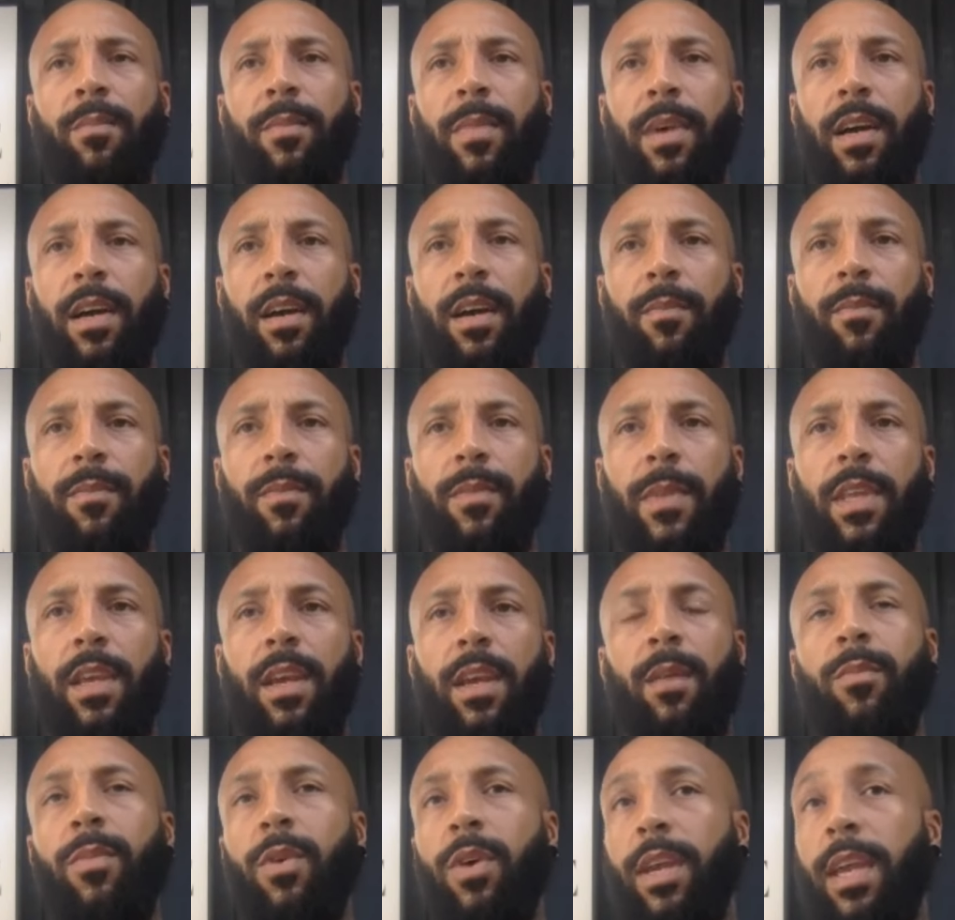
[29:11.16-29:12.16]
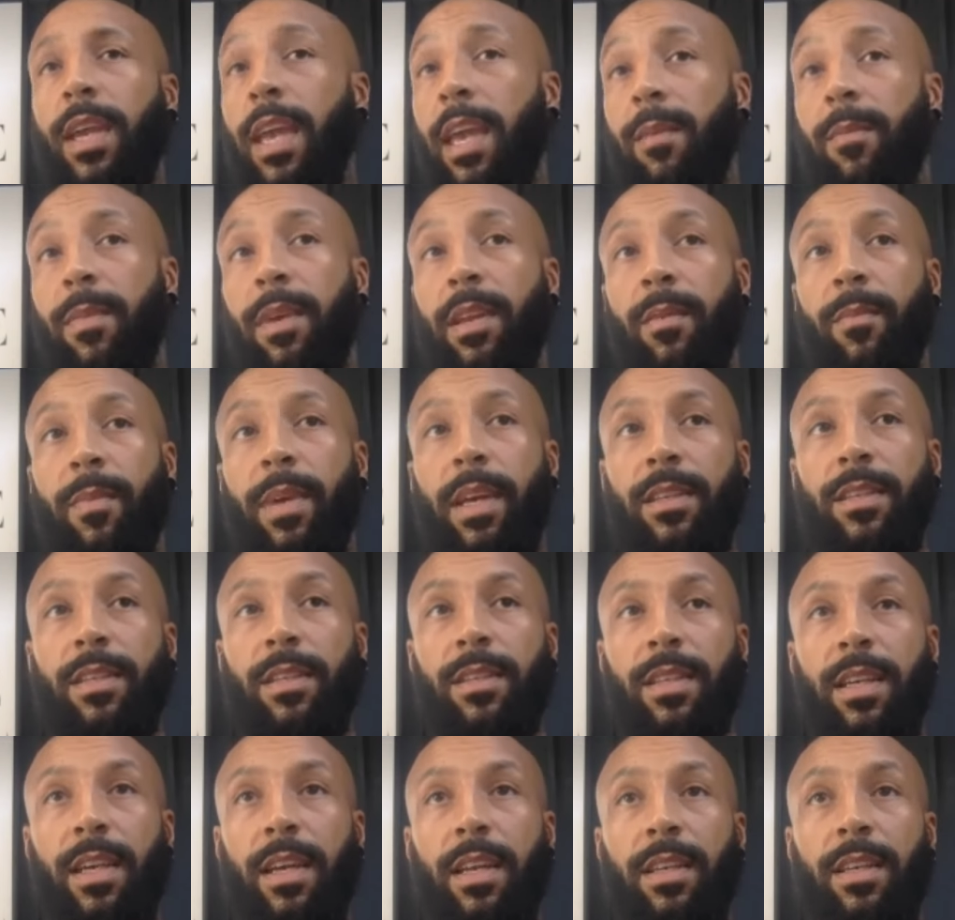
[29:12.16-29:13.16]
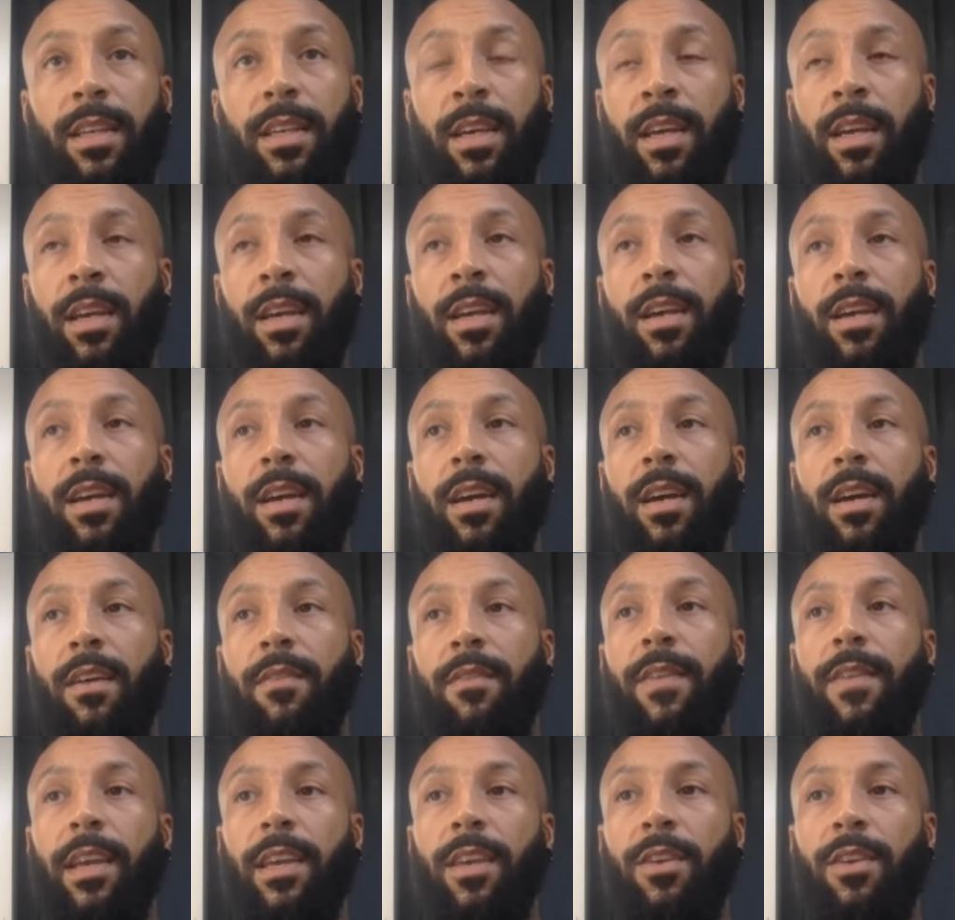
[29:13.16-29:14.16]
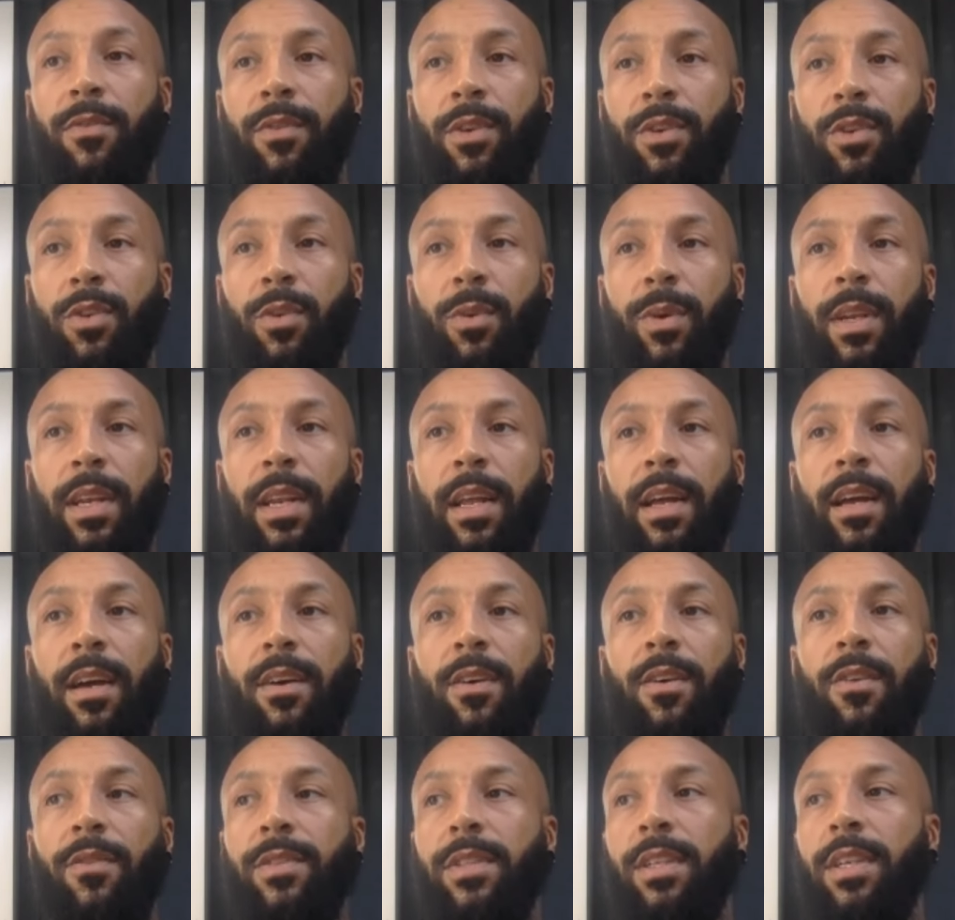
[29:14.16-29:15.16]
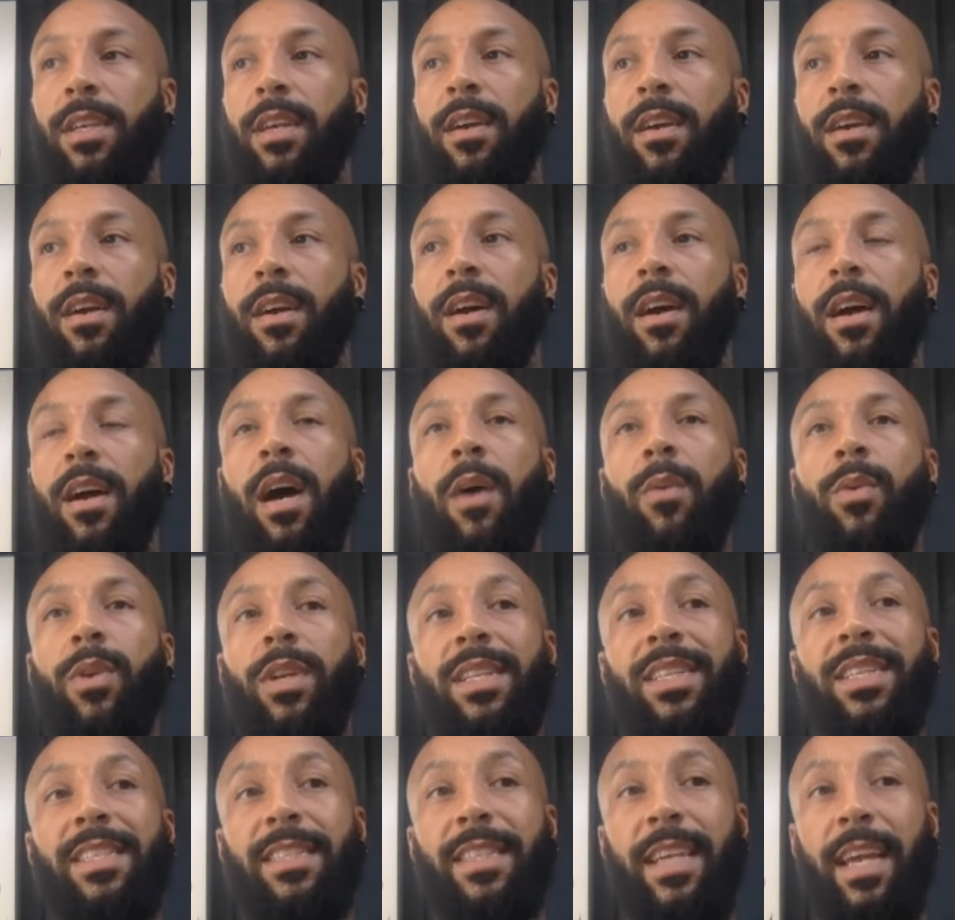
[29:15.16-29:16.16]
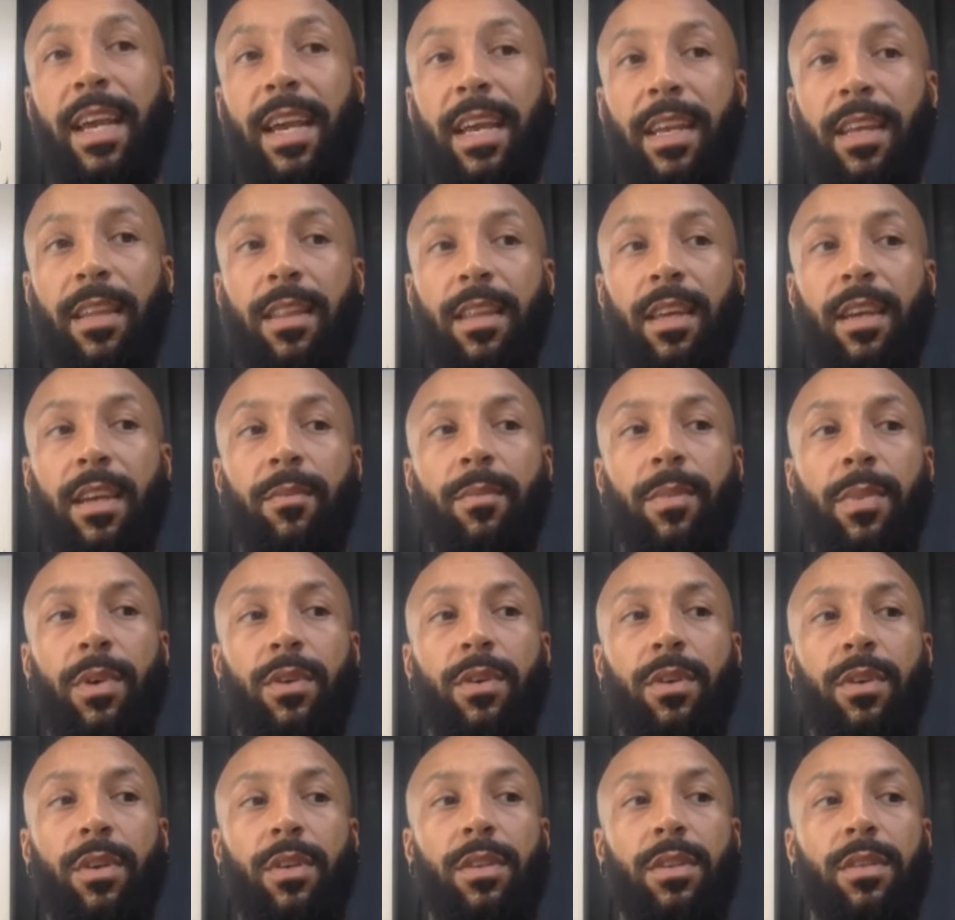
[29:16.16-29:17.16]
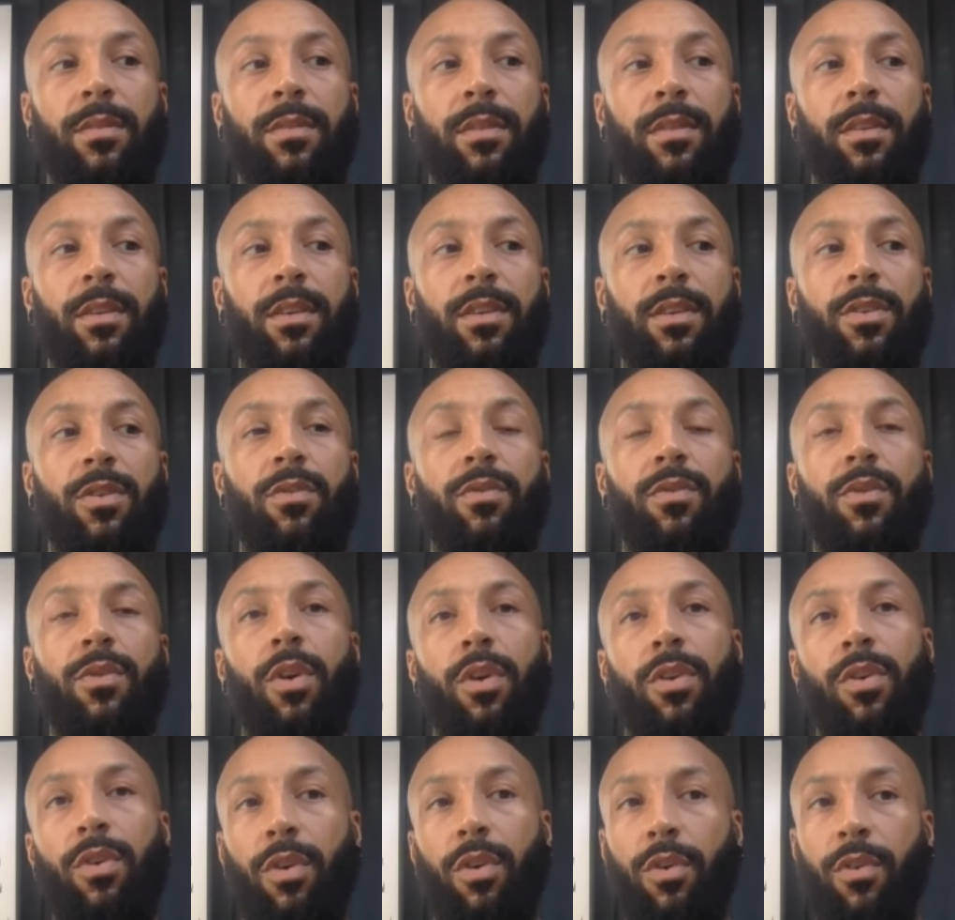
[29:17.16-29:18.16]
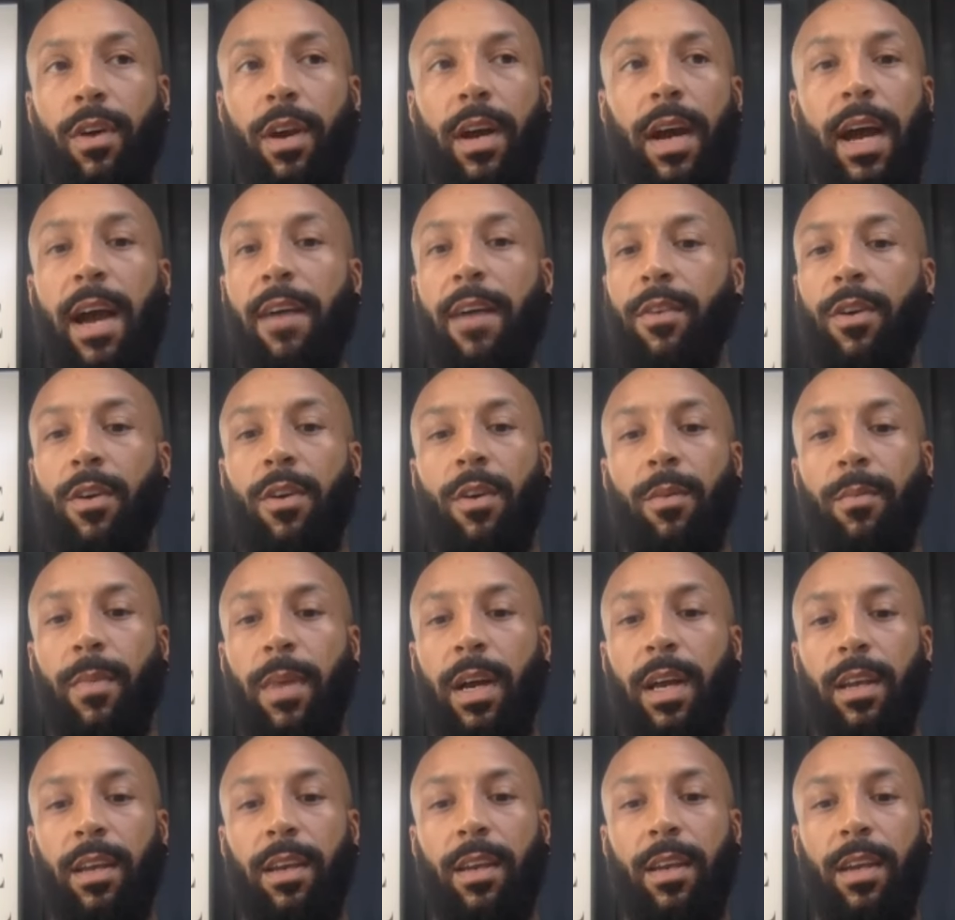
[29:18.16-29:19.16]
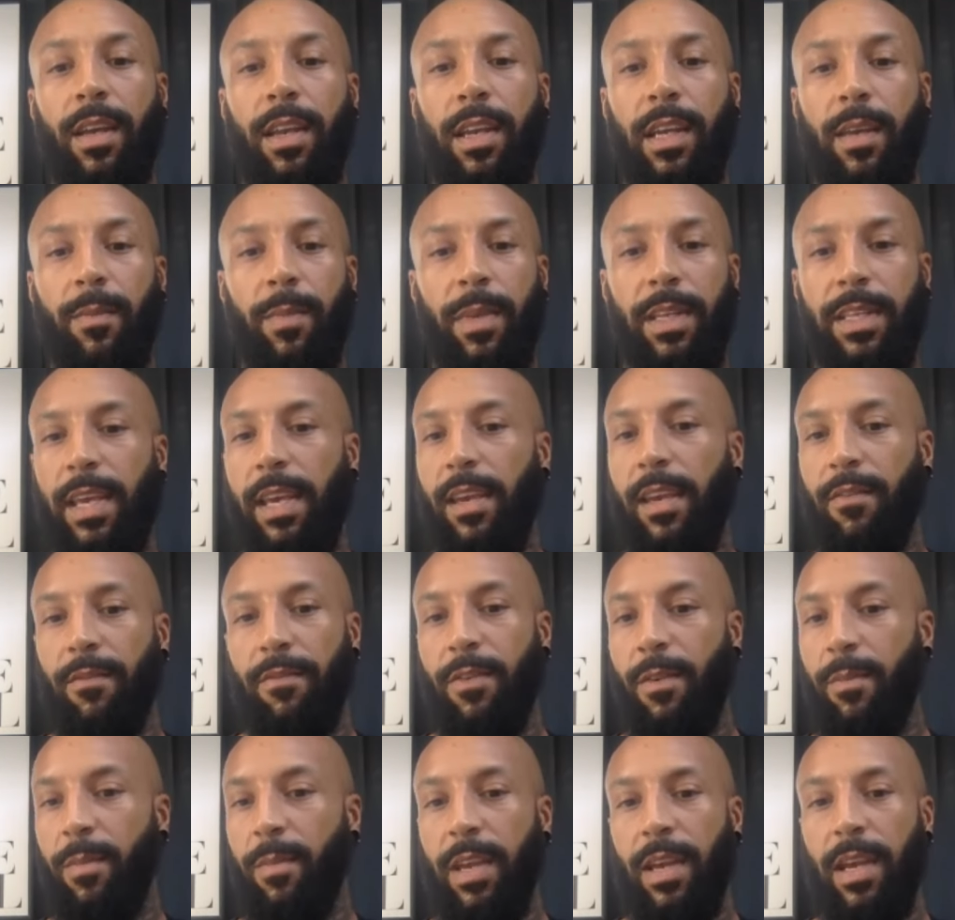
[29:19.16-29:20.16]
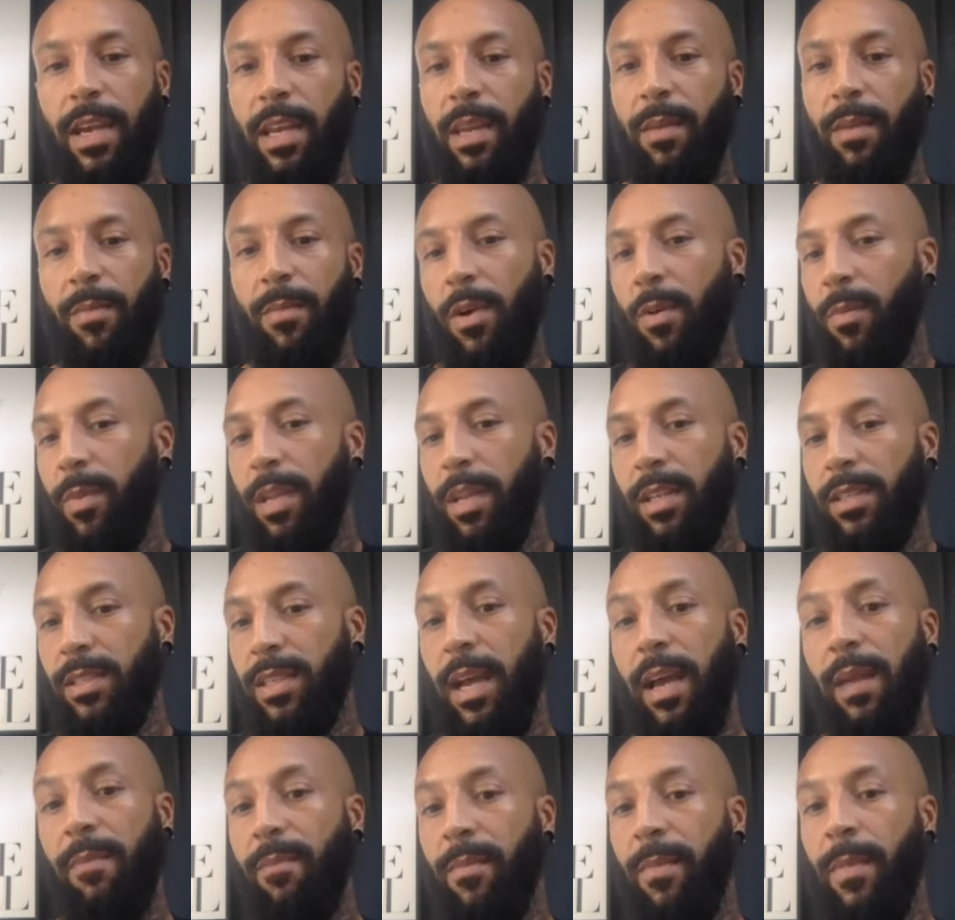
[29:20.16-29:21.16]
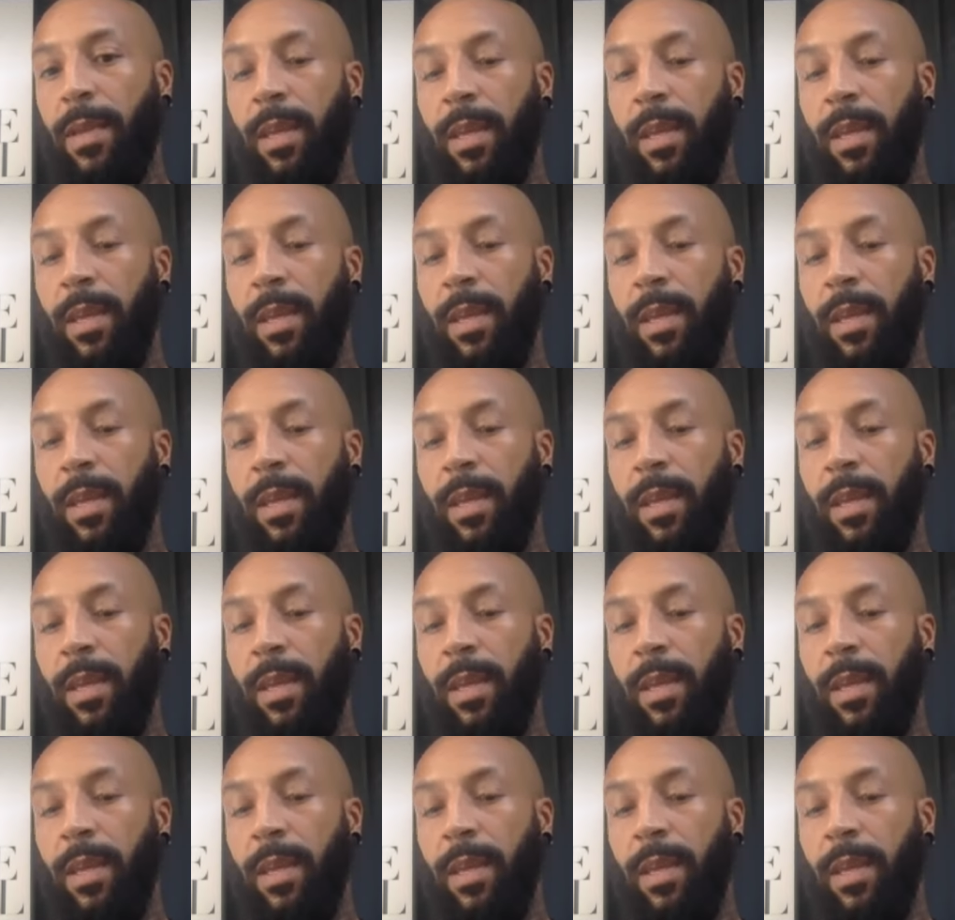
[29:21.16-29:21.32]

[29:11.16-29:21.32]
um, the young boy came in and basically said, uh, "Thank you for doing that. Obviously, I wouldn't say anything because you've got your career. I haven't got mine, and it can be taken from me at any moment in time."